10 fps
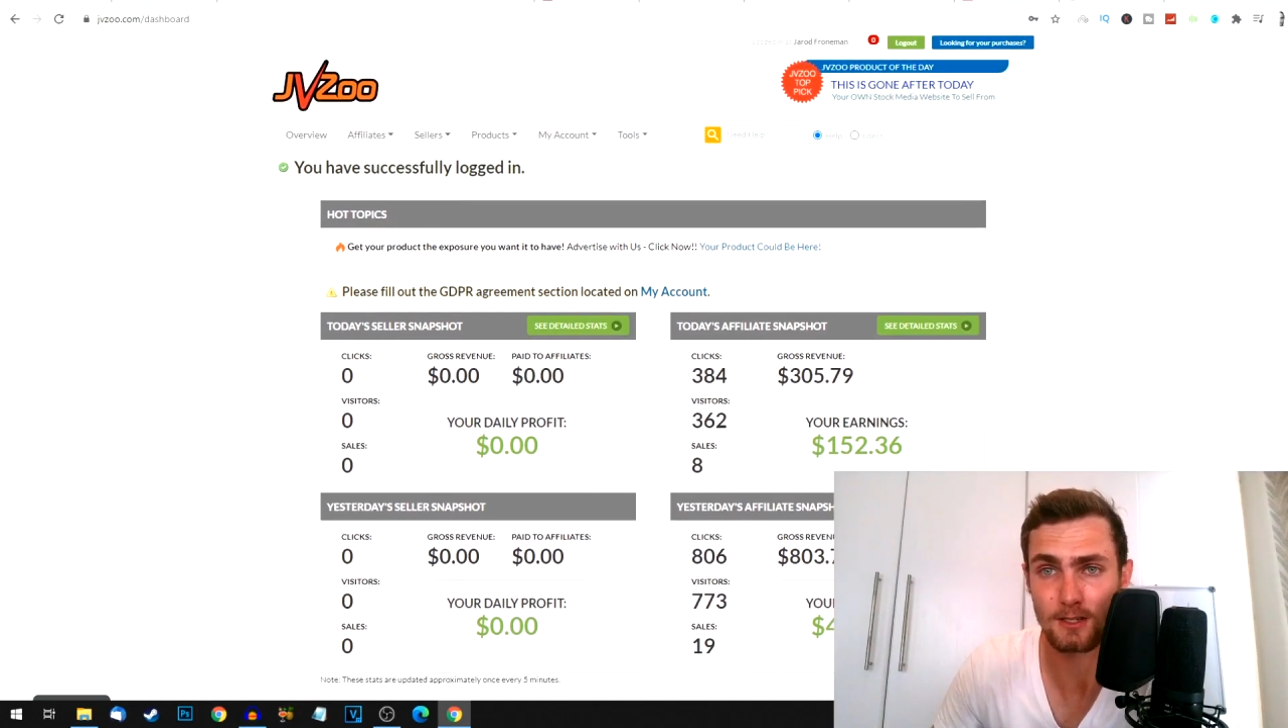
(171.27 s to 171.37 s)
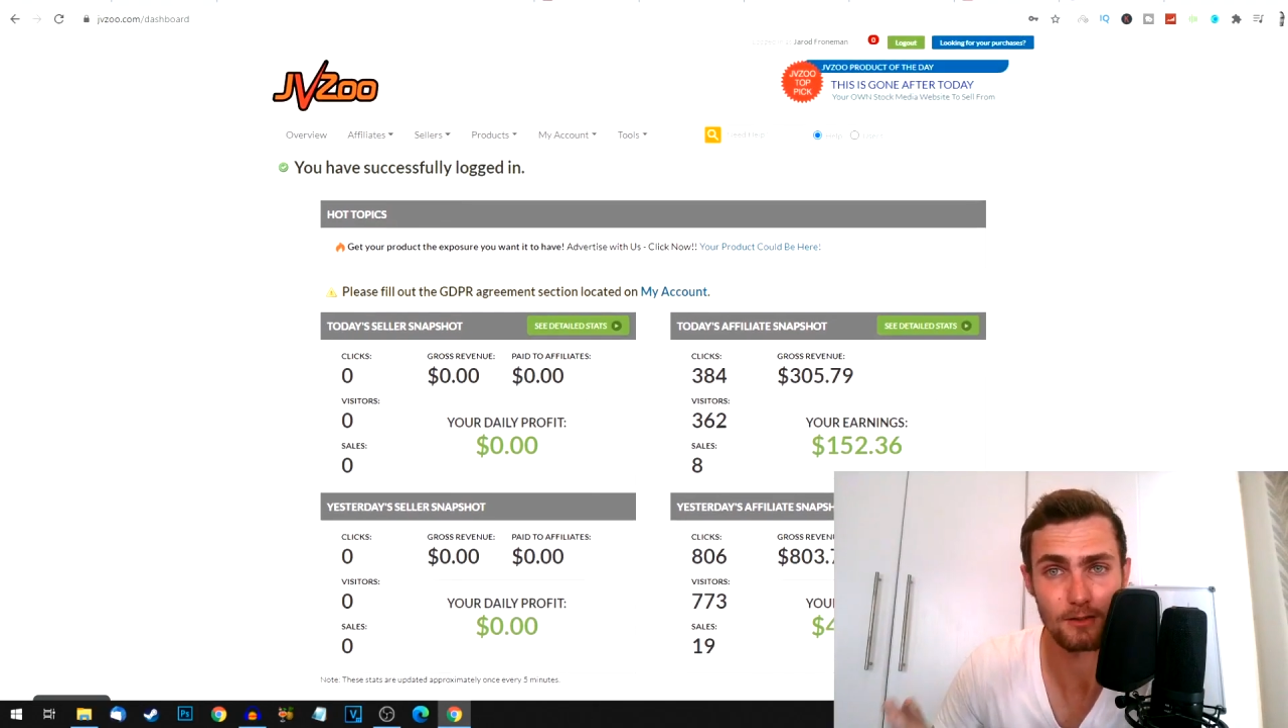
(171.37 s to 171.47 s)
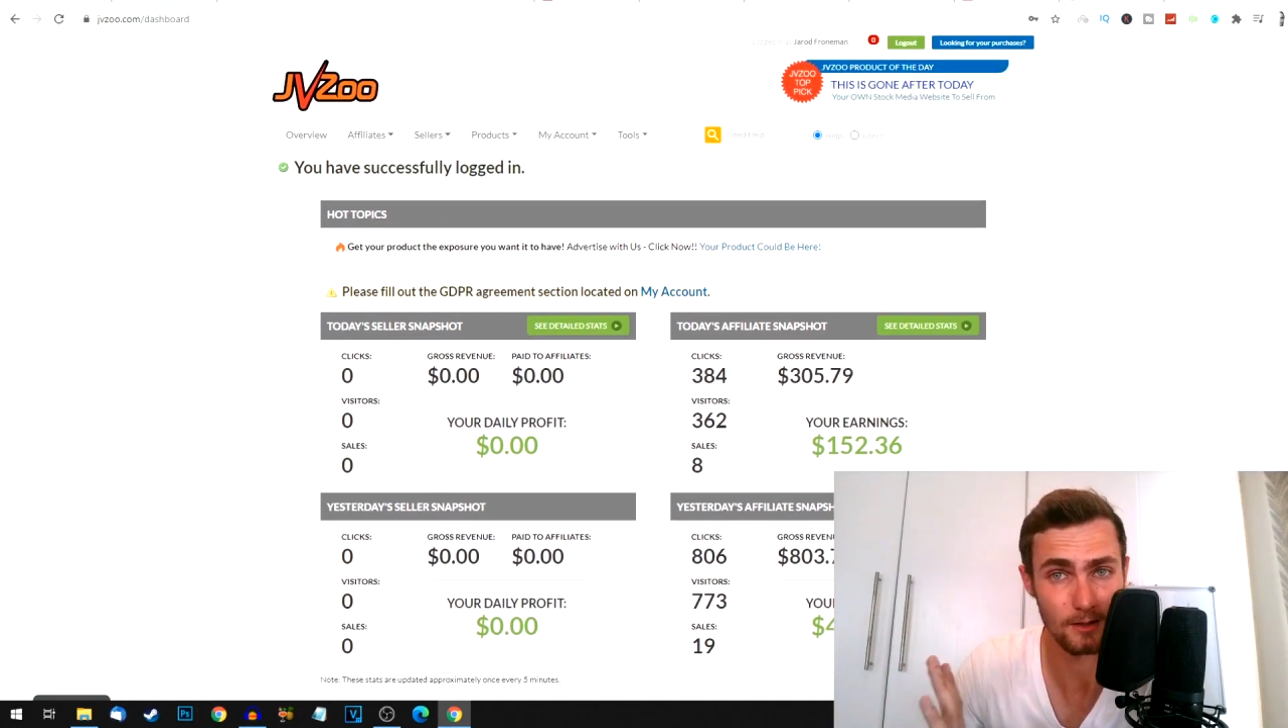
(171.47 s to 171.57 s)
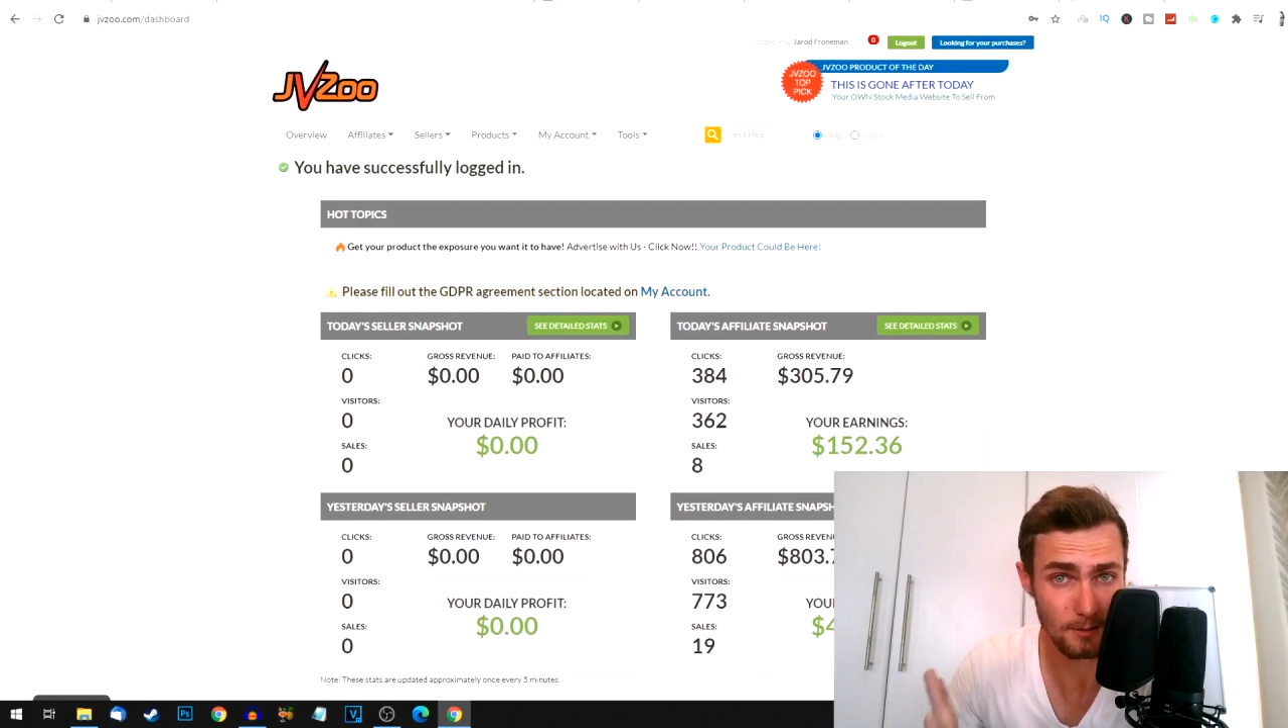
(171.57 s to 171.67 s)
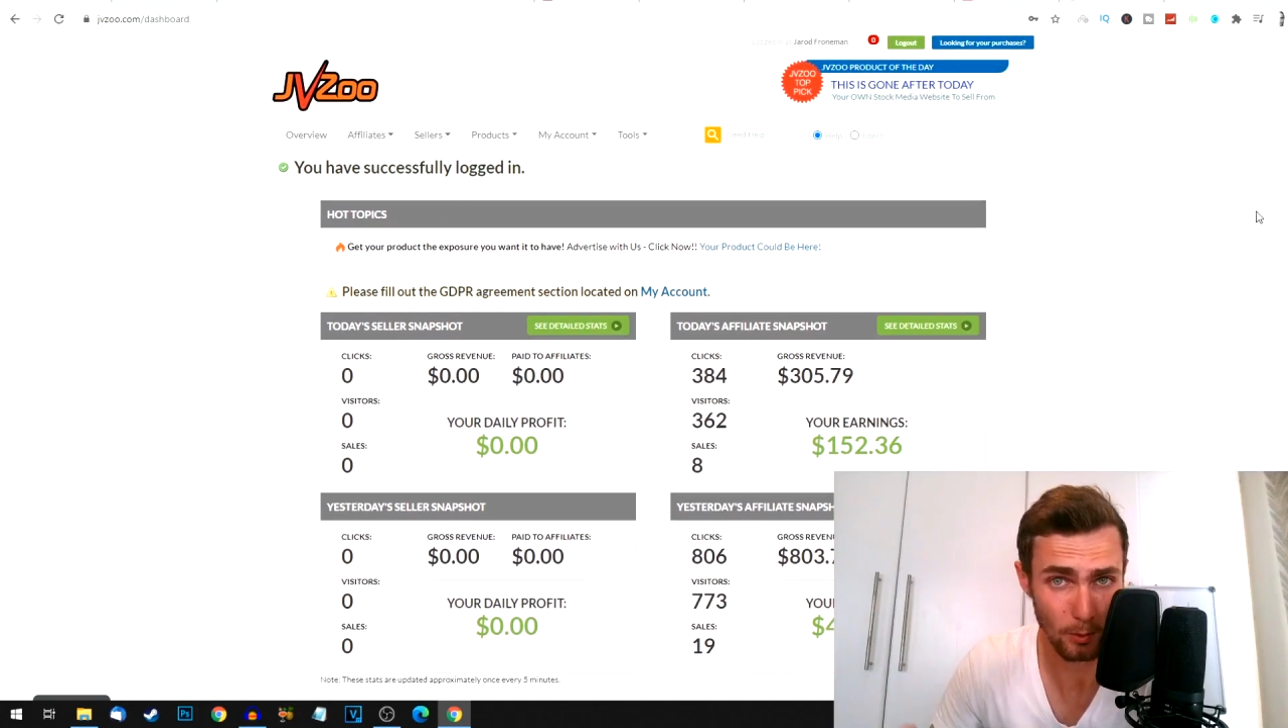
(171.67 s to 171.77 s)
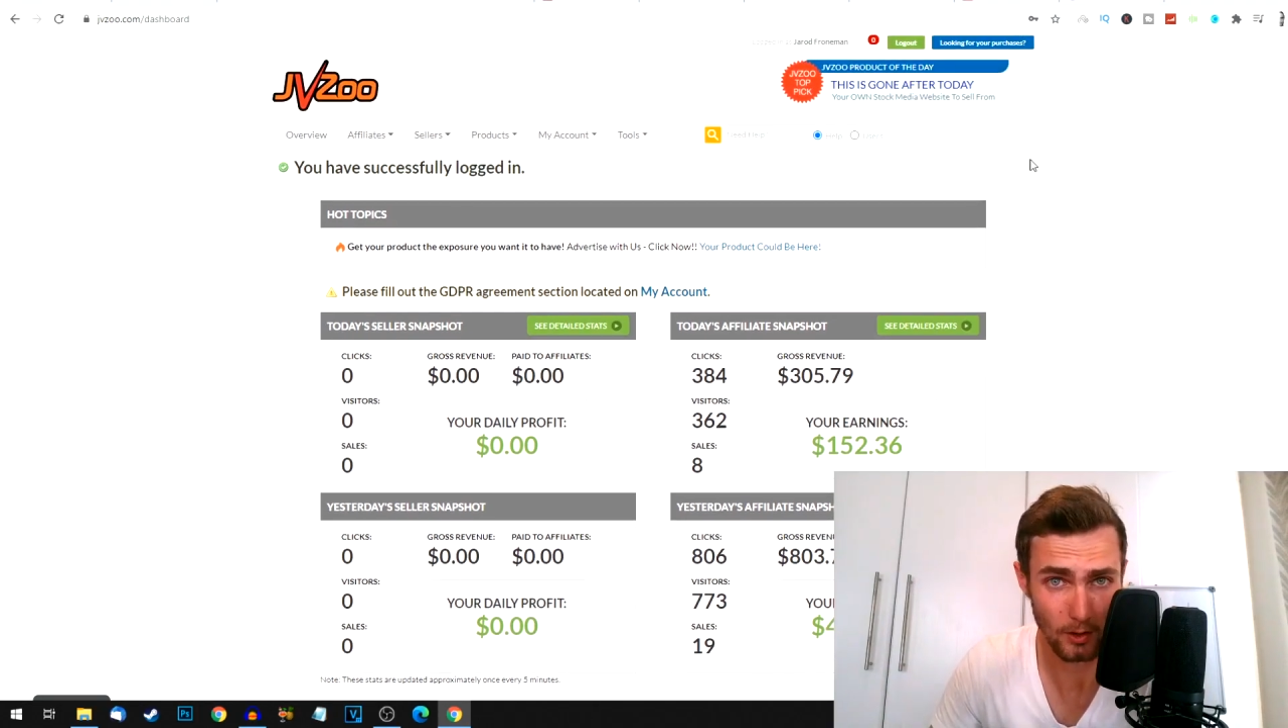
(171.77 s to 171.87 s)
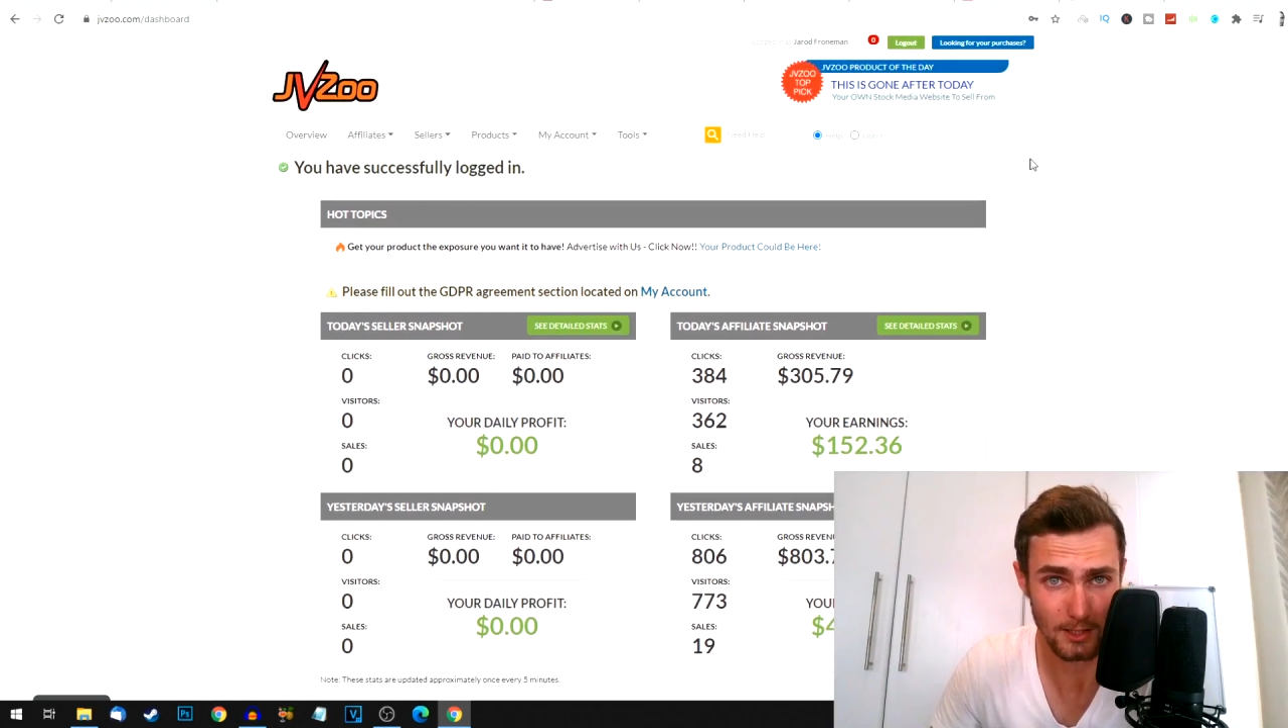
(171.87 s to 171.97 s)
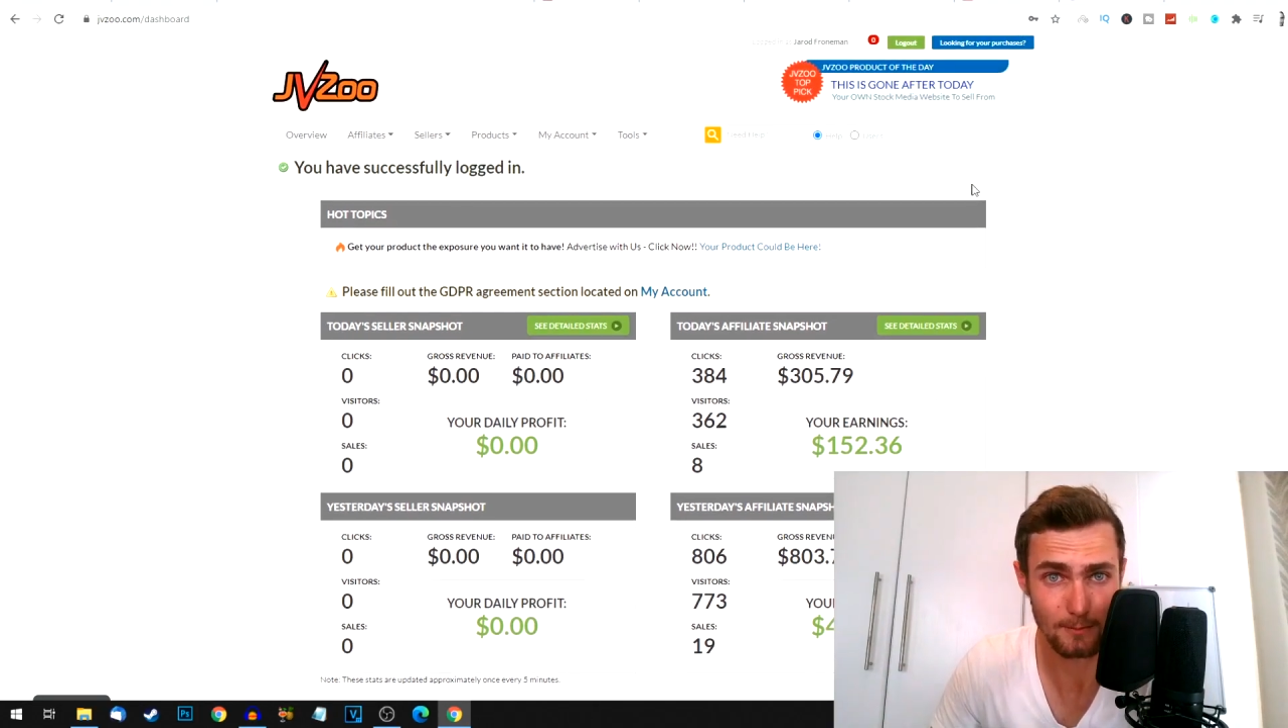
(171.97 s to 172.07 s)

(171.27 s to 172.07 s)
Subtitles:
this part-time